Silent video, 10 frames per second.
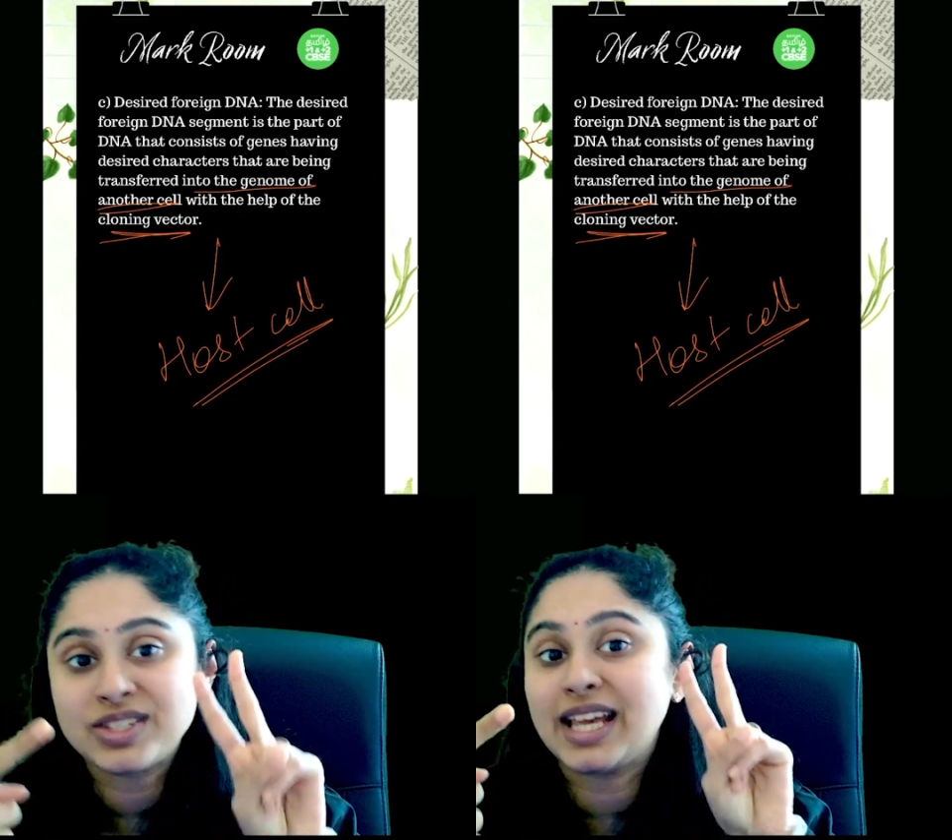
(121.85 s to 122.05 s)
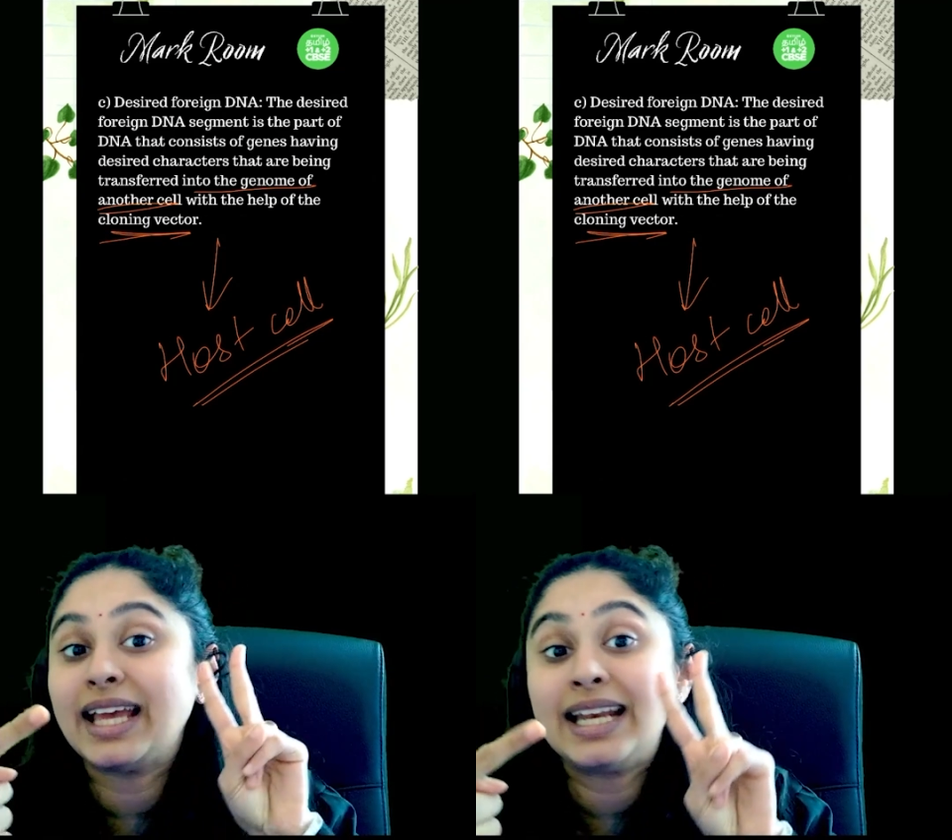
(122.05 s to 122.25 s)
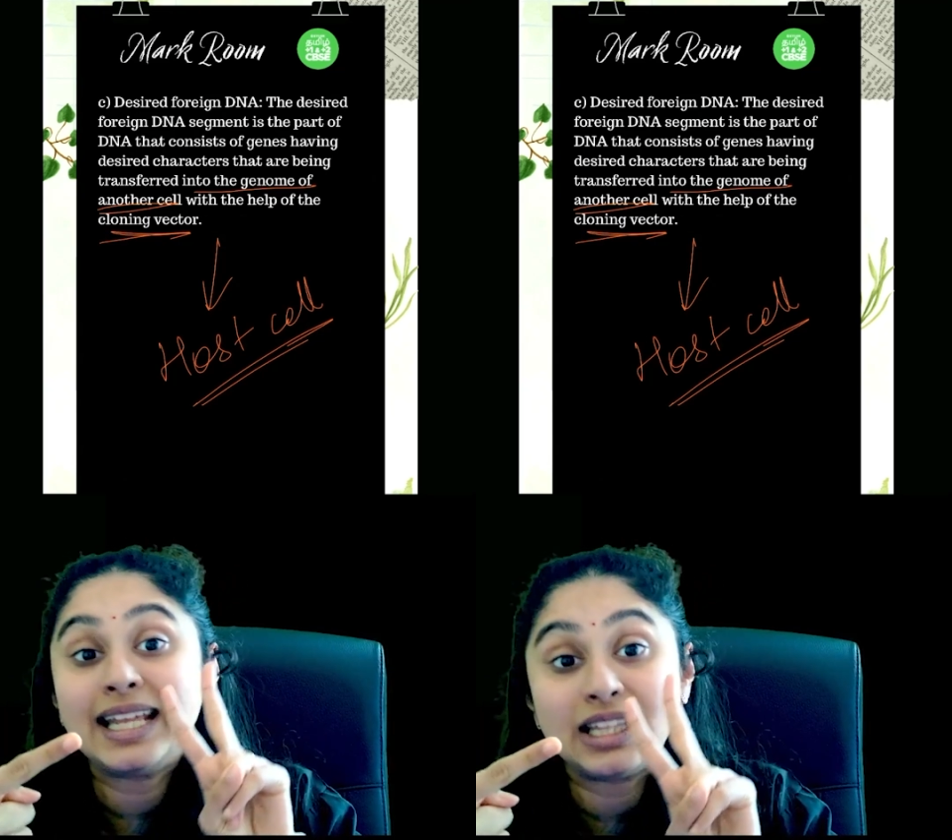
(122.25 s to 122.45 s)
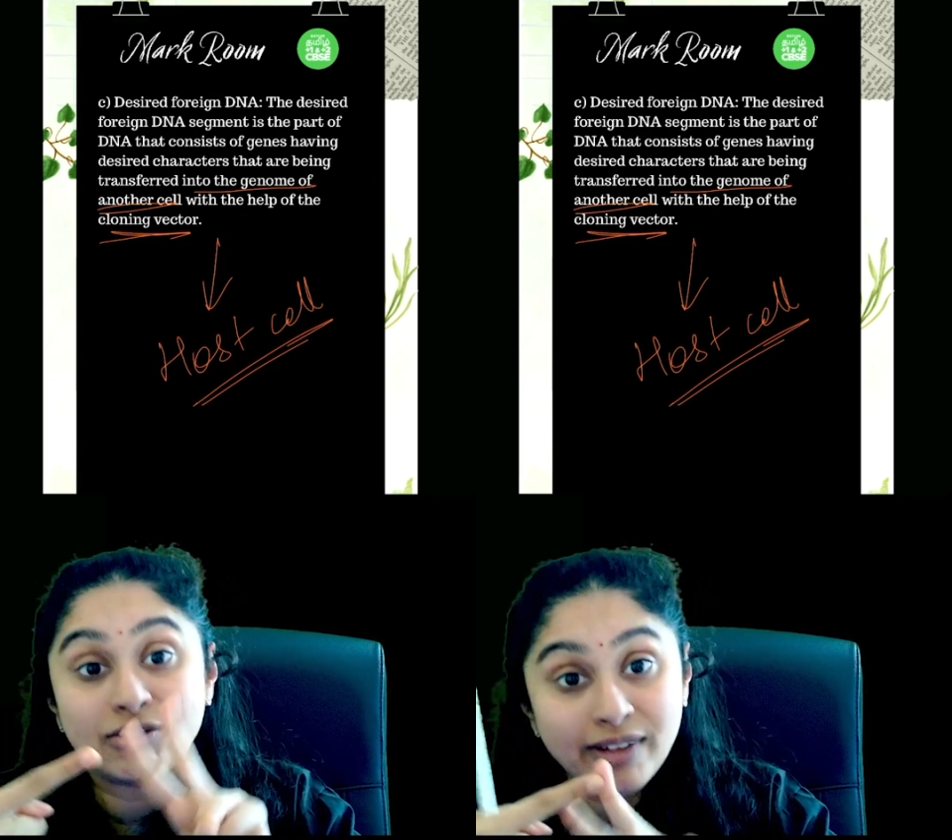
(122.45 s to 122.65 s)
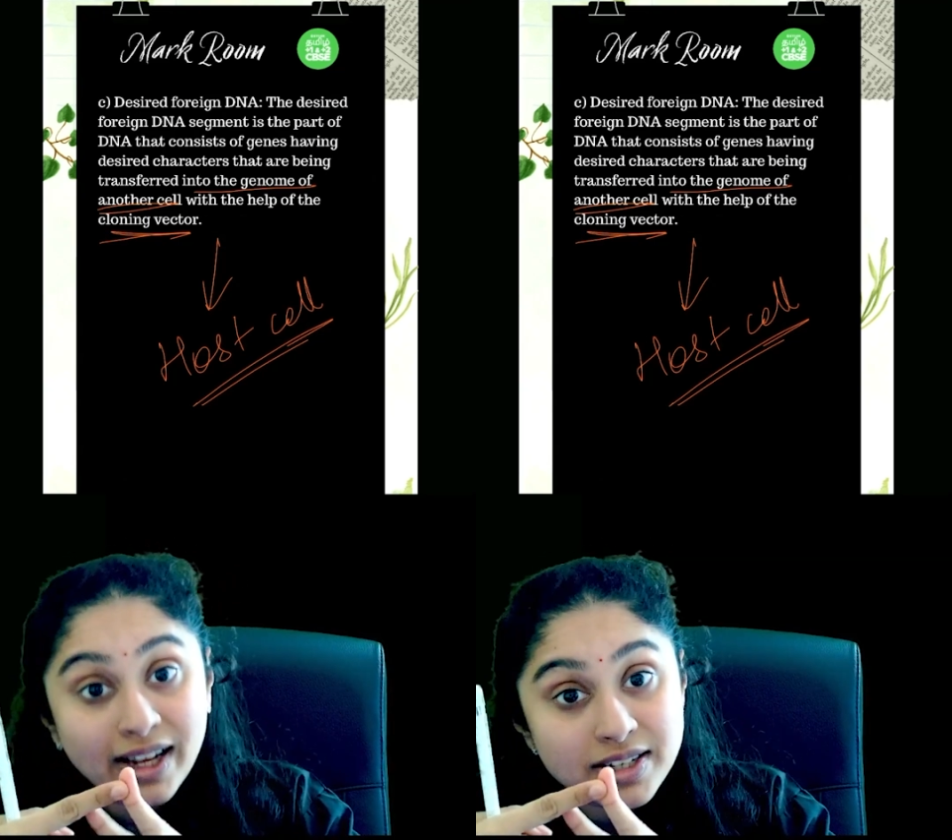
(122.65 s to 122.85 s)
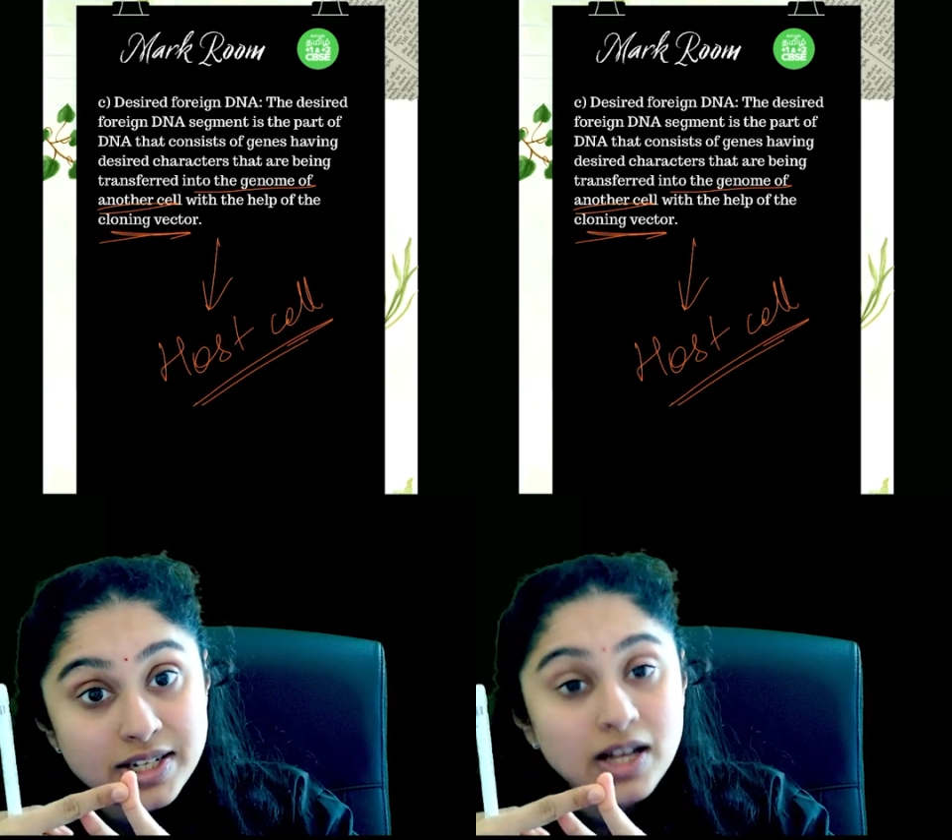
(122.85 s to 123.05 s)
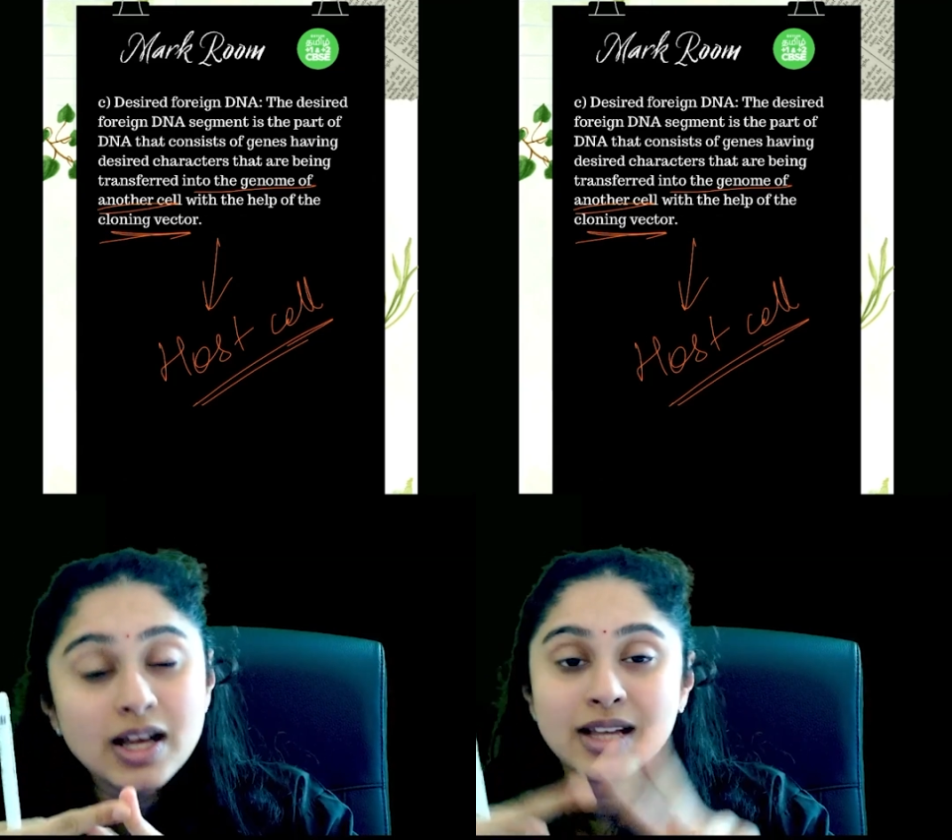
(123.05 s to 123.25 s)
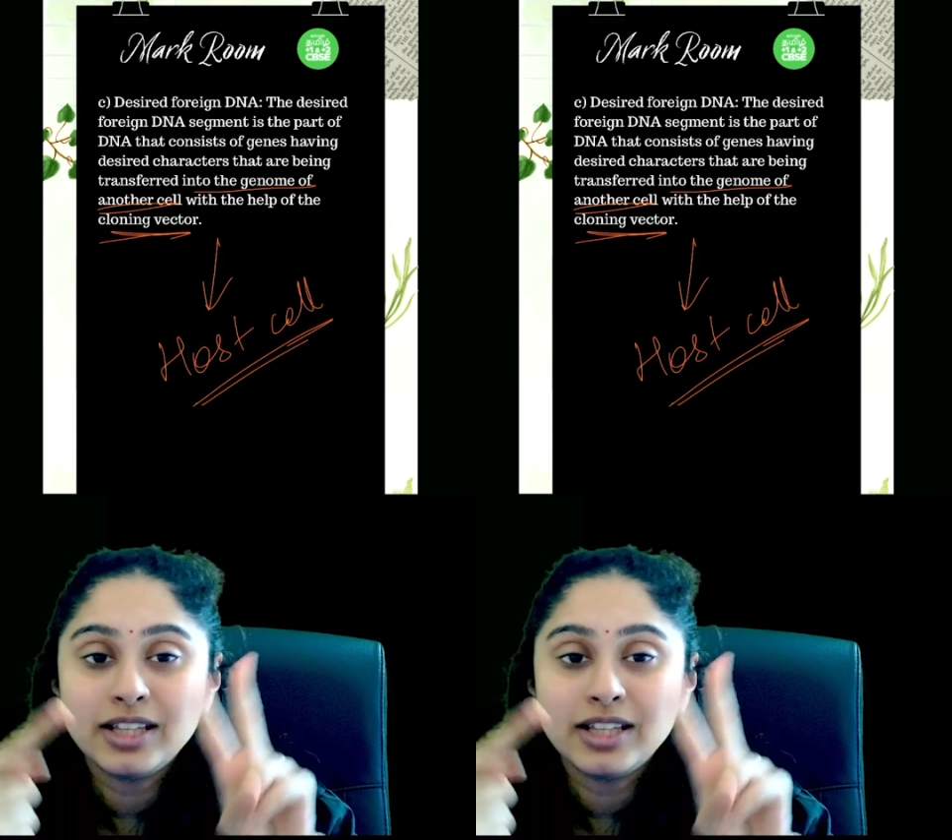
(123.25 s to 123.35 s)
secondly the vector,